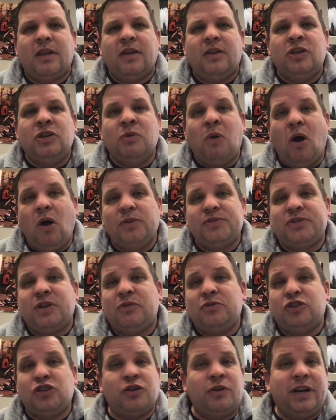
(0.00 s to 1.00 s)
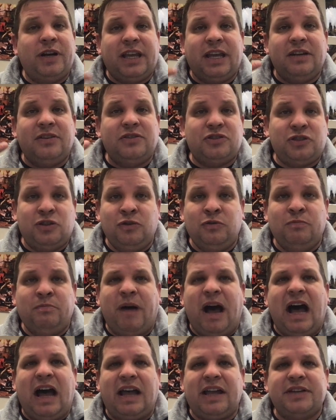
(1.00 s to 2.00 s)
You also shouldn't get 2
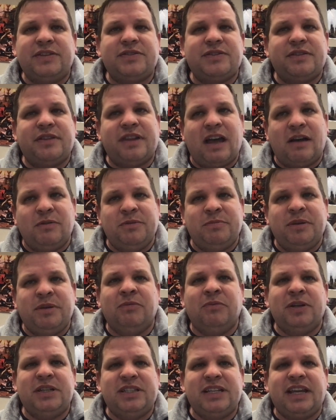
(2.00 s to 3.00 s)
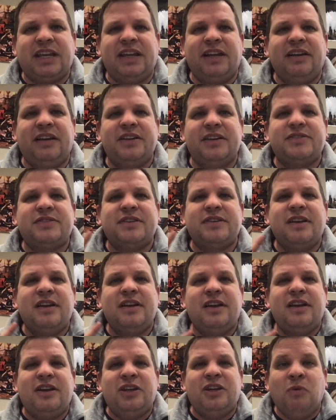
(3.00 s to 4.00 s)
buys. That would be ridiculous.
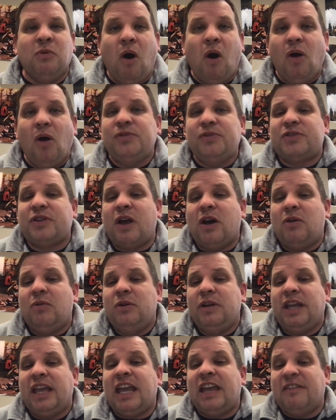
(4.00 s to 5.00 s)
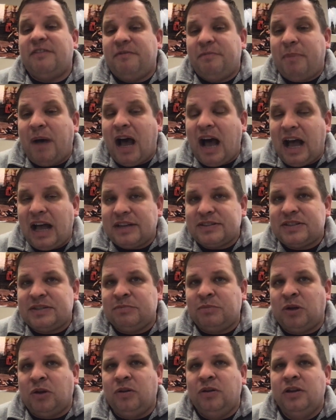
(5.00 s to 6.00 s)
You also, if
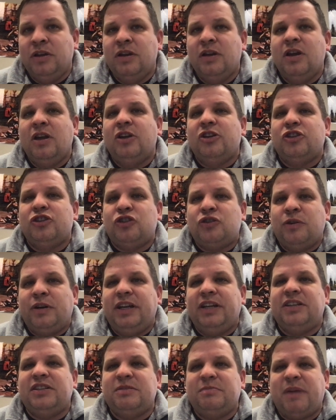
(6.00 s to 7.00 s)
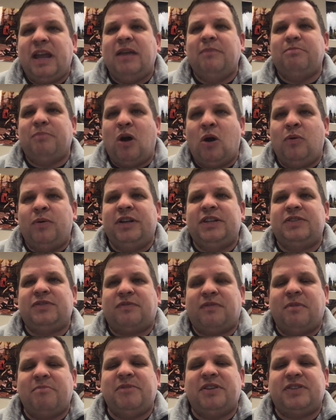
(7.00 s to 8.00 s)
possible, shouldn't debate opponents
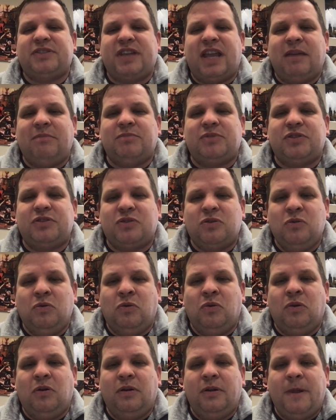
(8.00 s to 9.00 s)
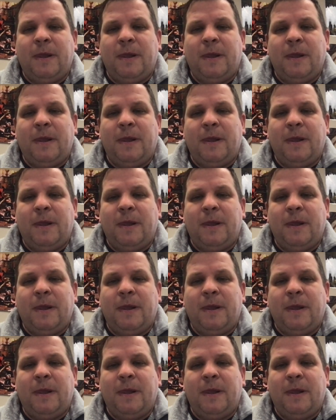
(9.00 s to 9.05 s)
from the same school.